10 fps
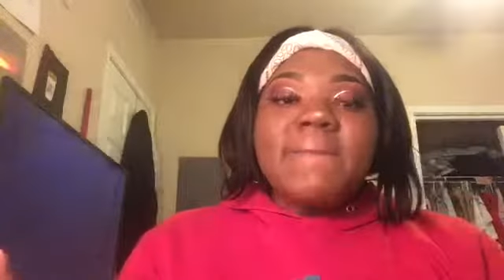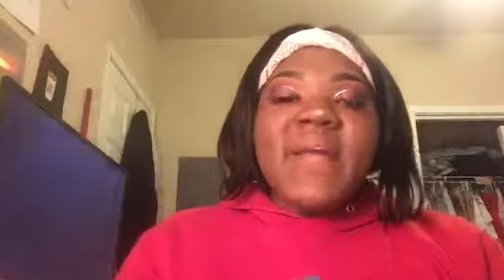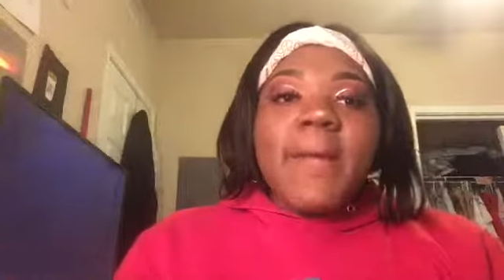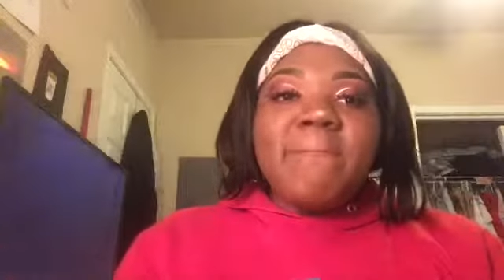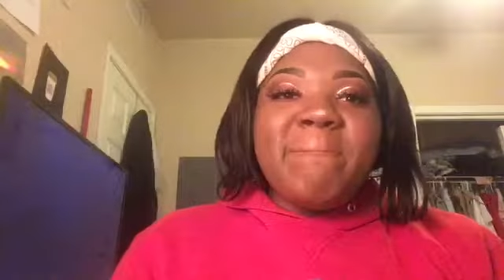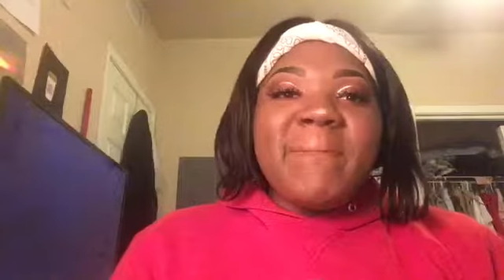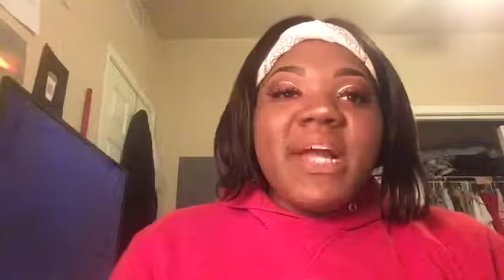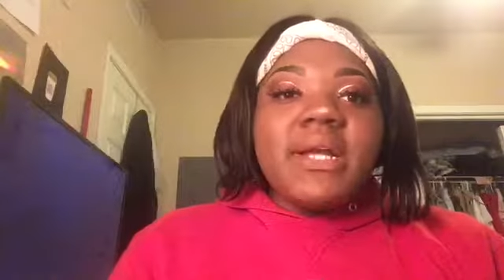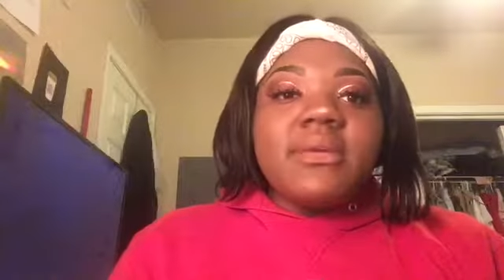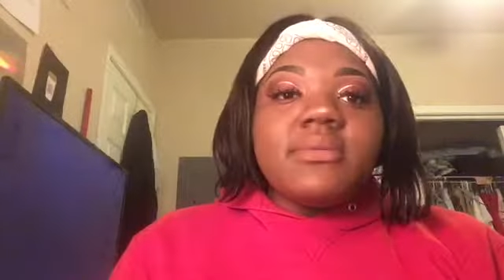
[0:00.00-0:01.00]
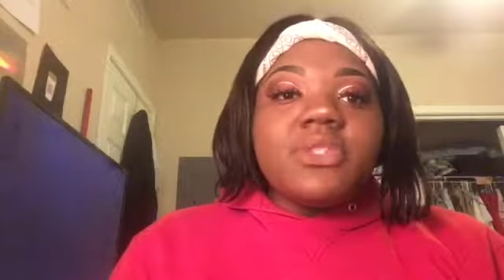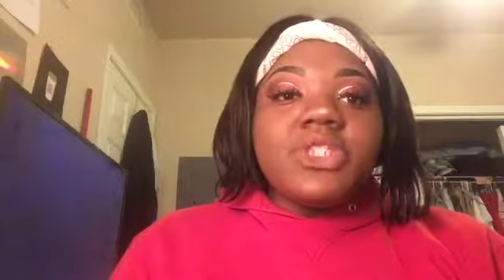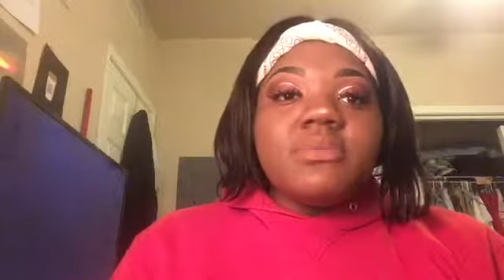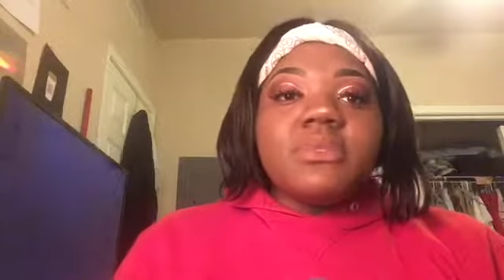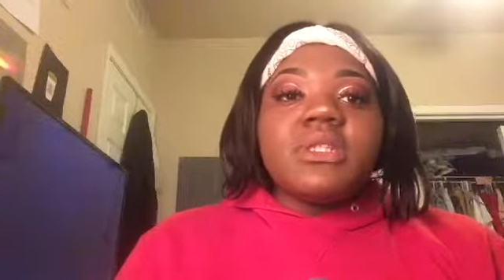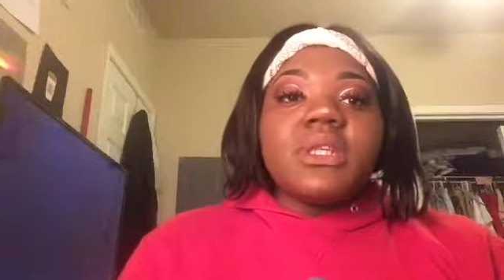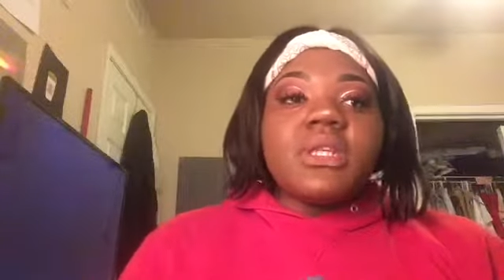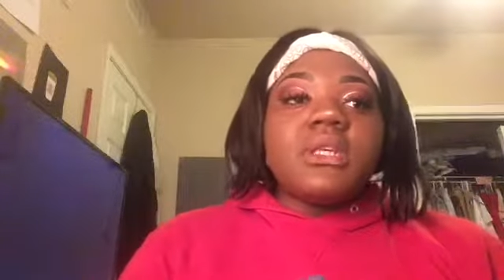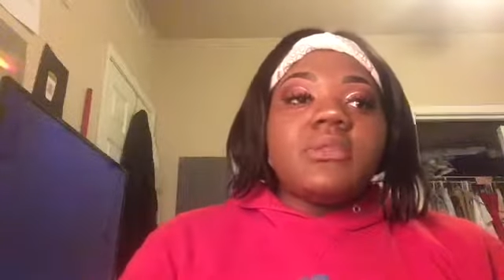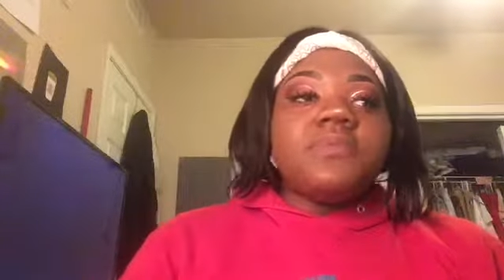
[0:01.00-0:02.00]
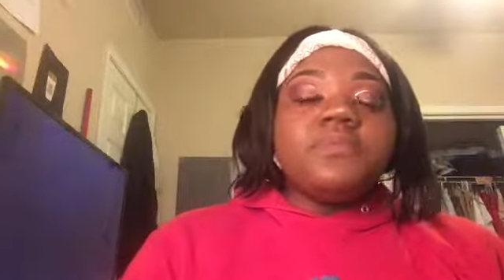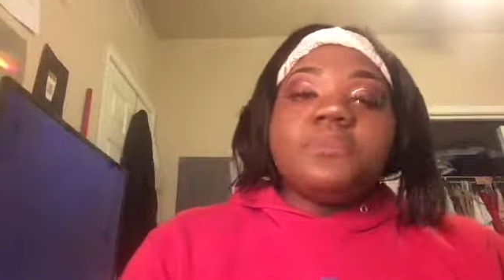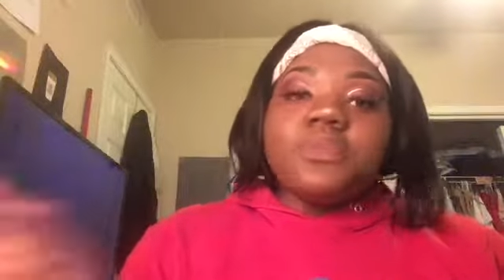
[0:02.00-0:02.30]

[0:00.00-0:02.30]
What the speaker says: I'm gonna just blend it in.